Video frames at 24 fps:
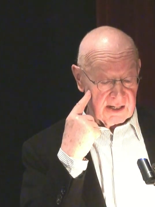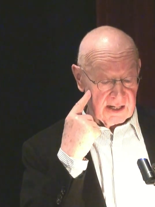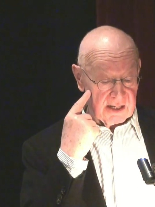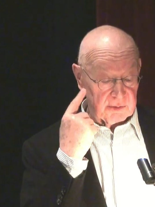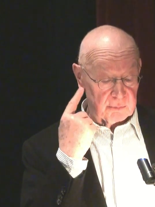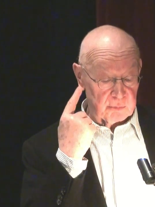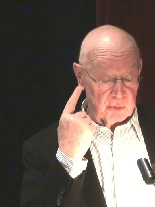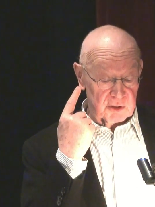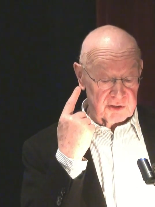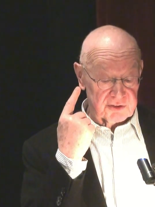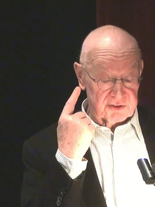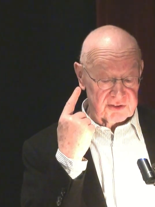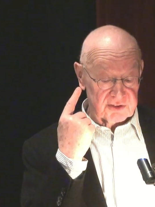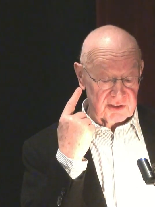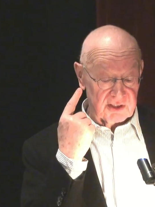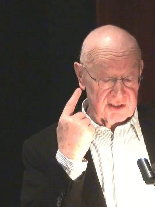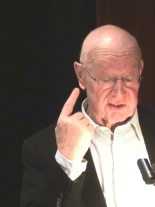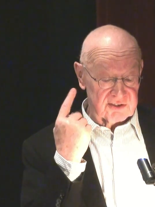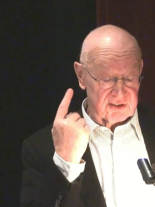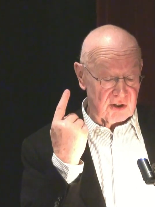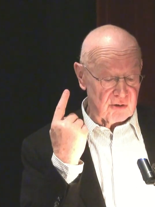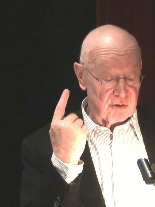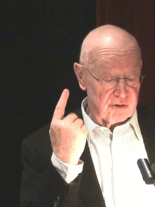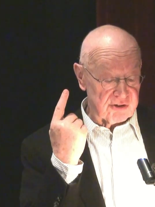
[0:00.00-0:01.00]
and was
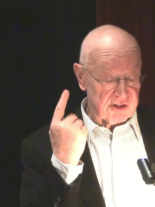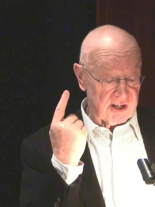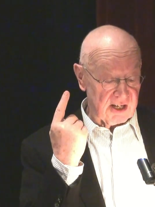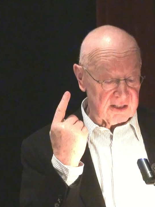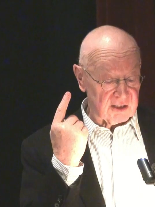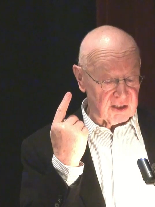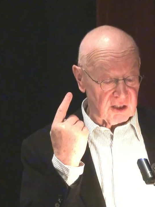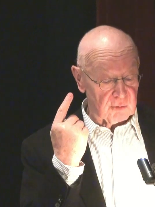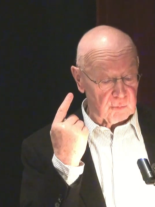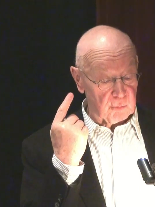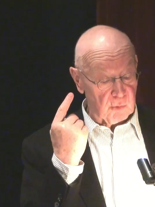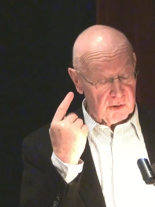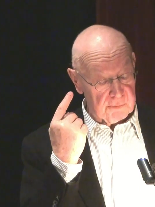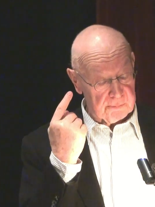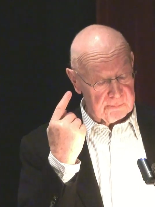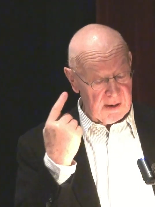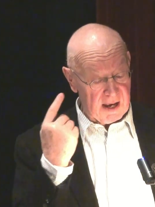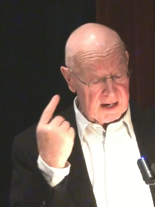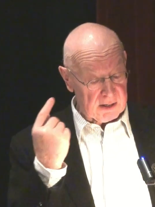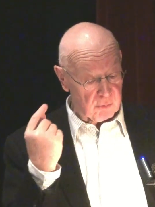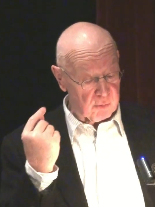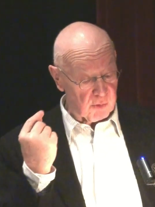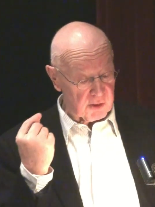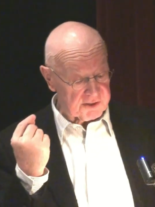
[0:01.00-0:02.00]
associated with
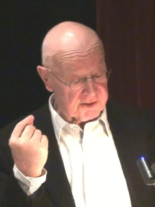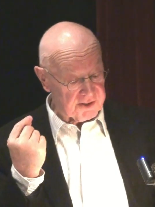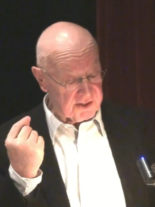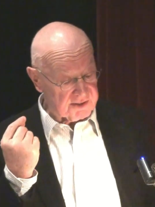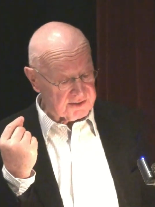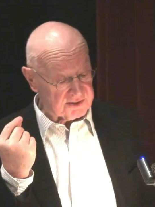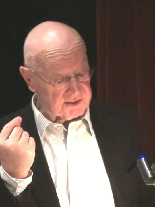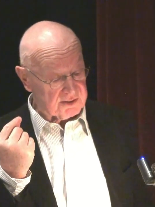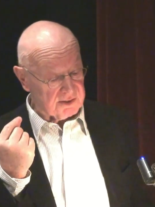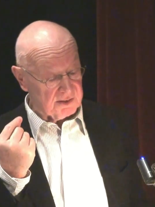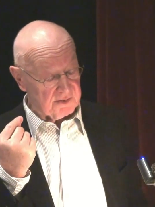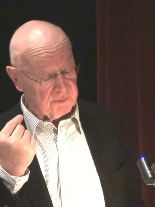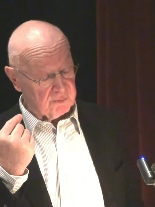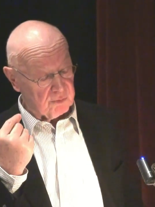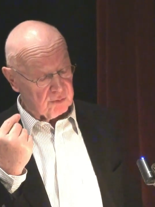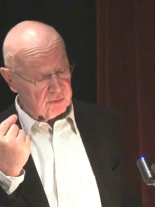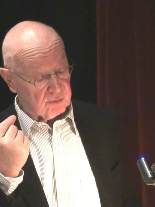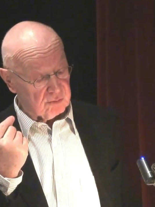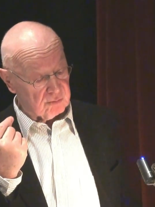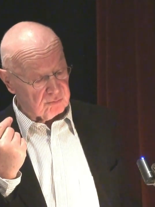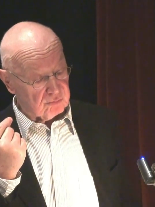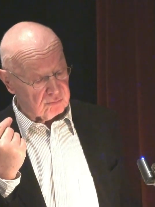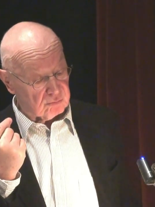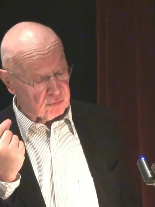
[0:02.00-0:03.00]
backwardness,
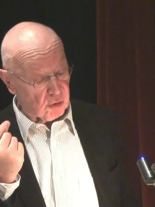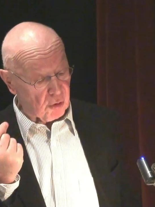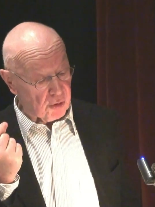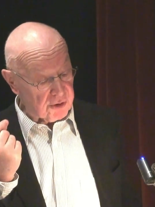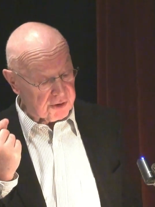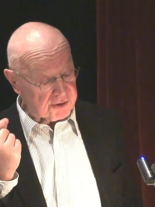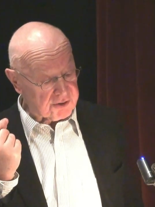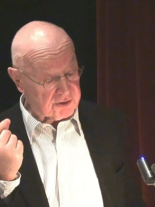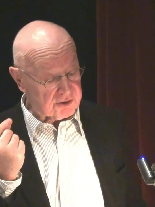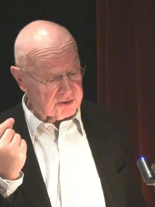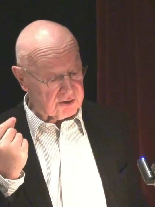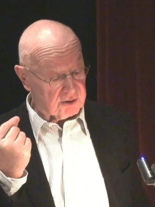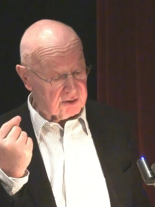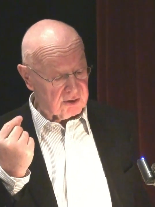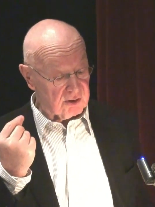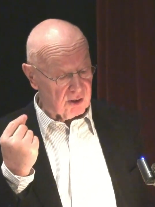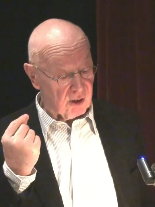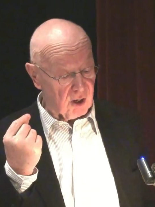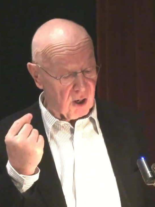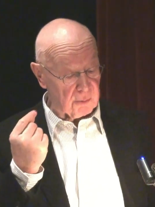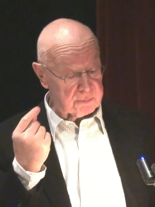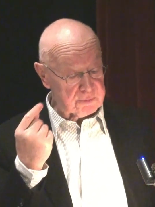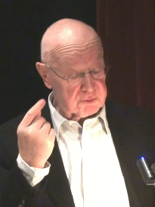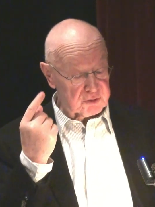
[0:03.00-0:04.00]
dirt,
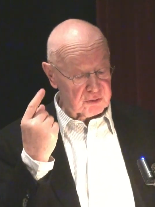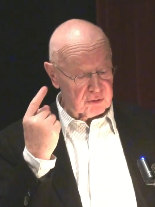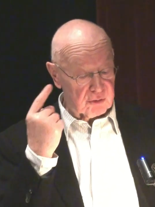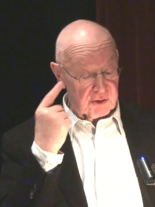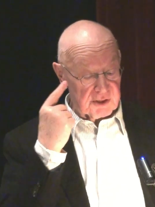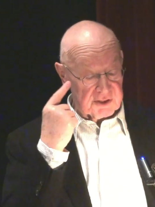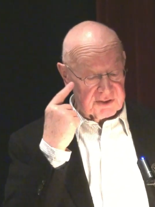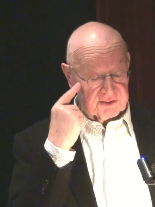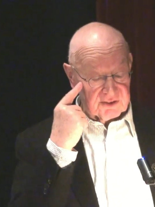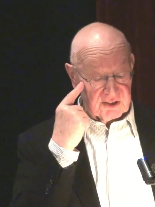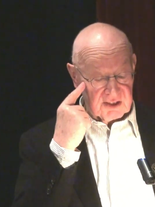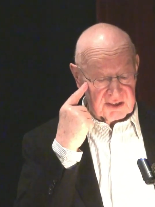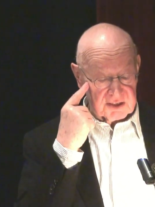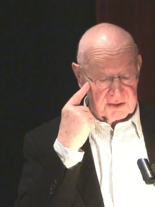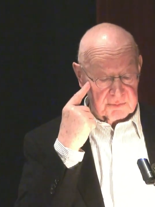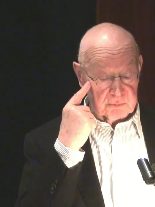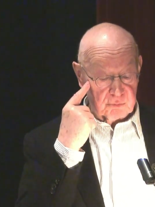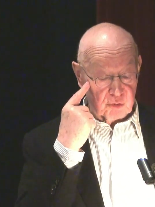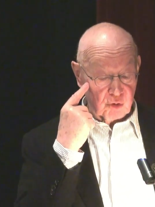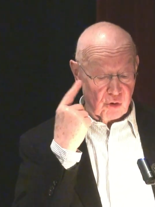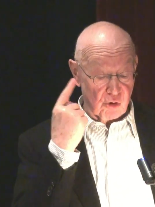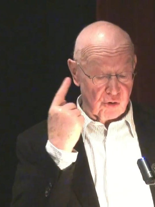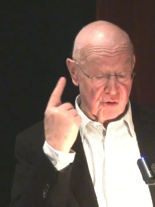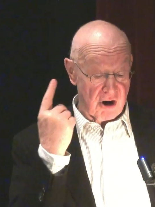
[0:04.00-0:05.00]

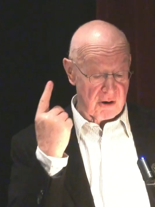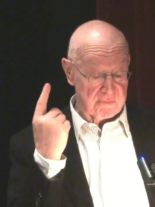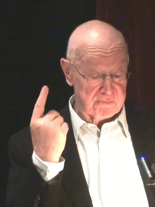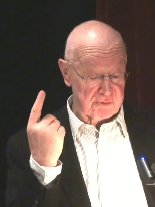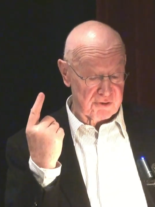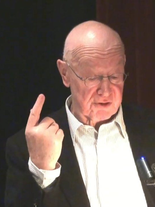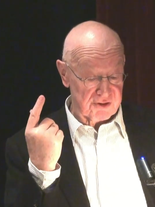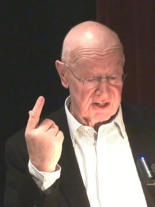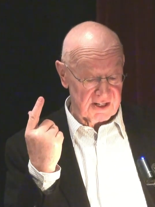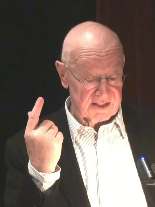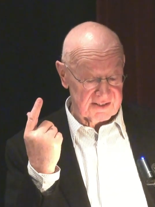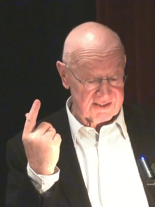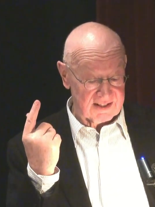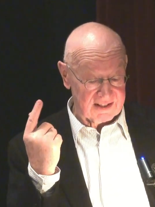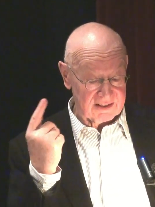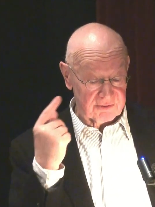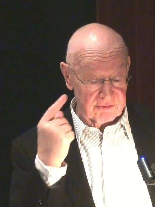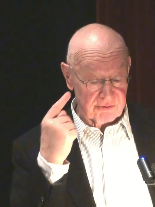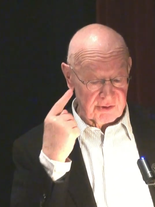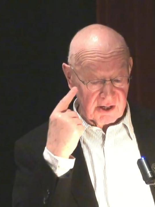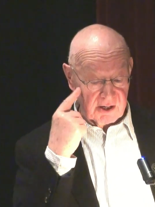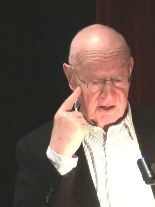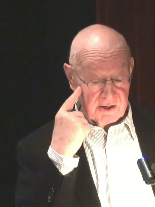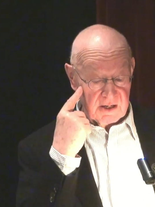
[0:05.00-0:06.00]
obscurantism, corruption,
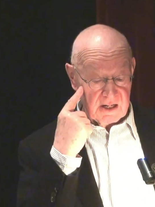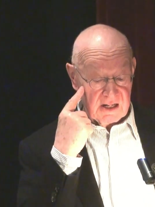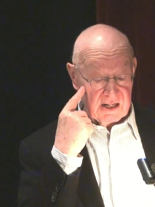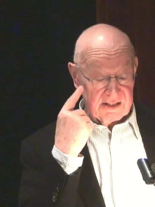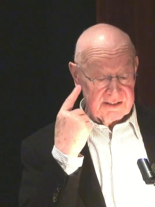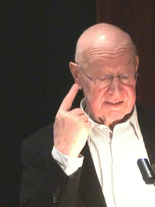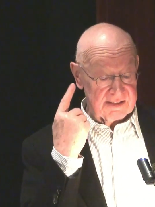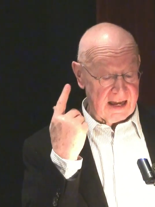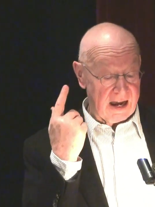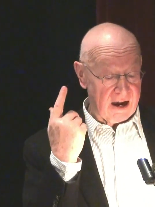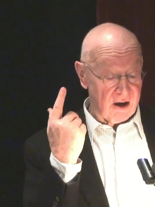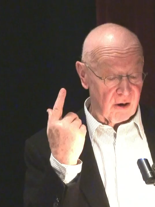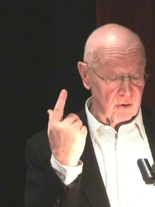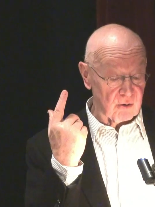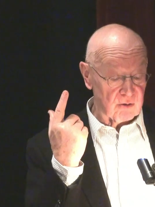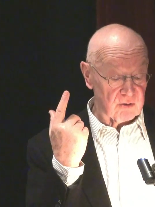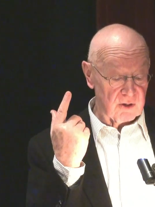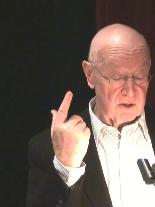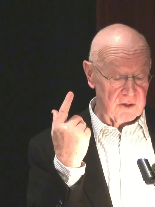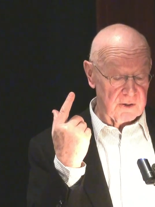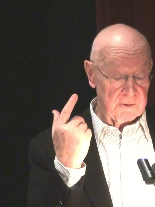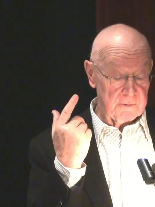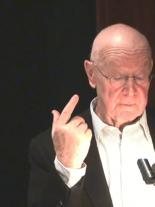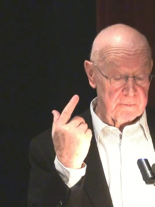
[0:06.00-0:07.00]
etc.
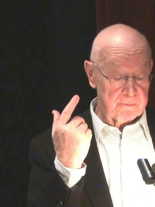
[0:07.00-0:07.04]
Now,